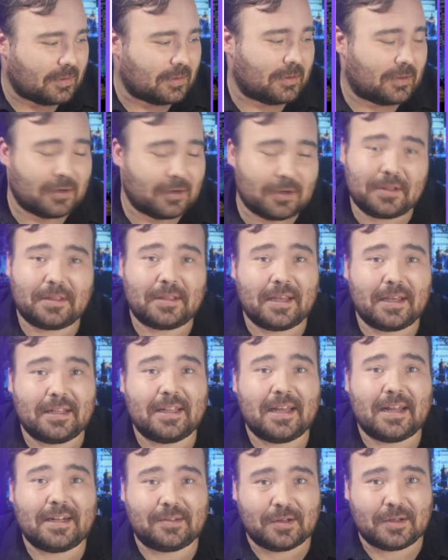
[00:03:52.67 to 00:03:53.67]
Good thing
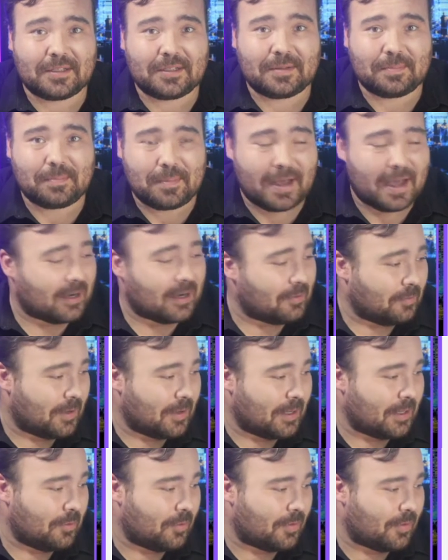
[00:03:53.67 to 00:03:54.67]
that doesn't matter
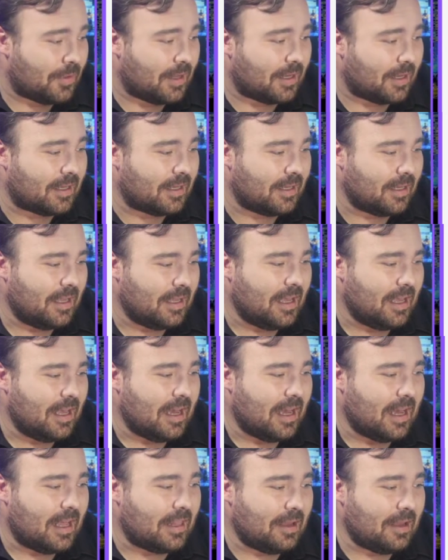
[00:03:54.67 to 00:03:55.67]
what you think.
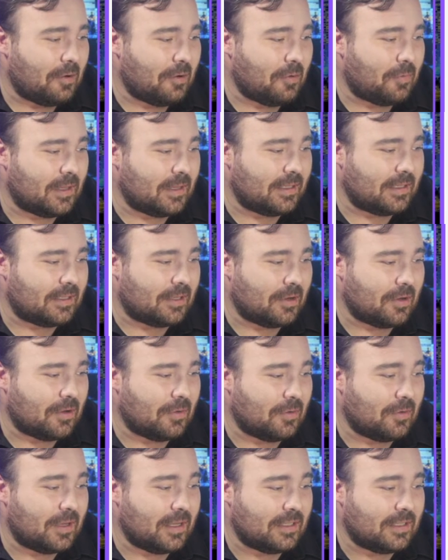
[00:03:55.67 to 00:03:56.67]
They are willing to
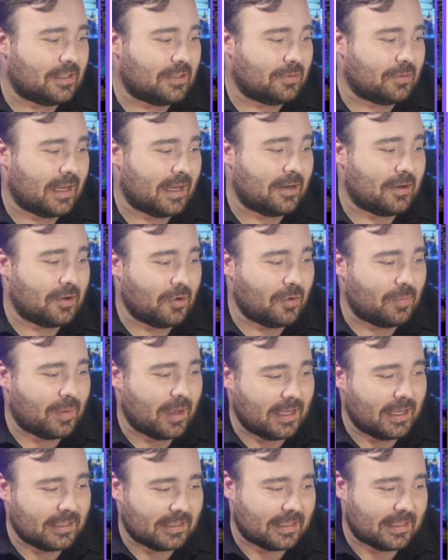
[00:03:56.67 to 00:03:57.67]
go into a
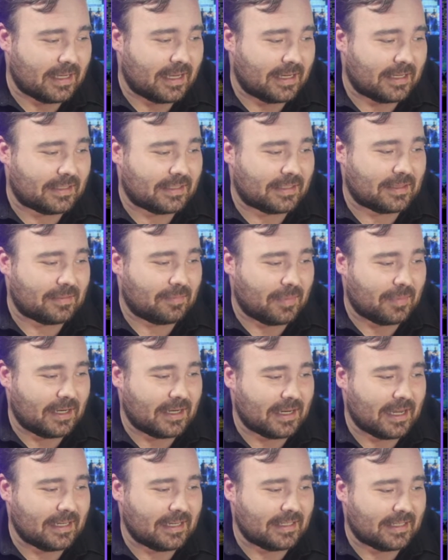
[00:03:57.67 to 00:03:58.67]
no-pay status at
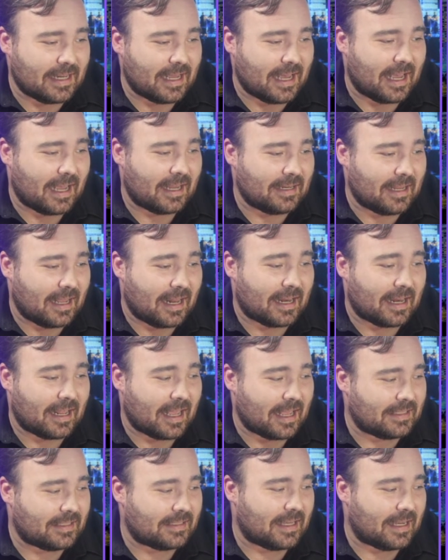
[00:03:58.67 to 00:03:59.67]
midnight tonight and
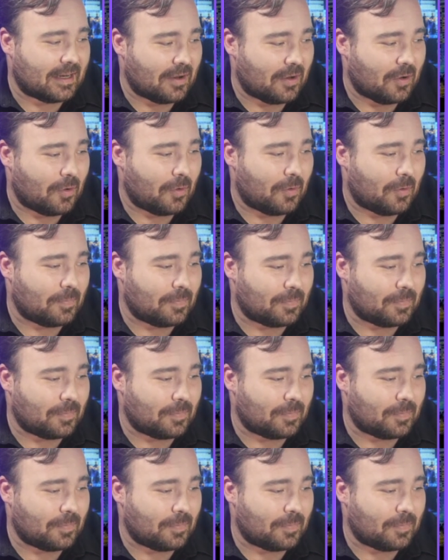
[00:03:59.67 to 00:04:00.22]
get sent home.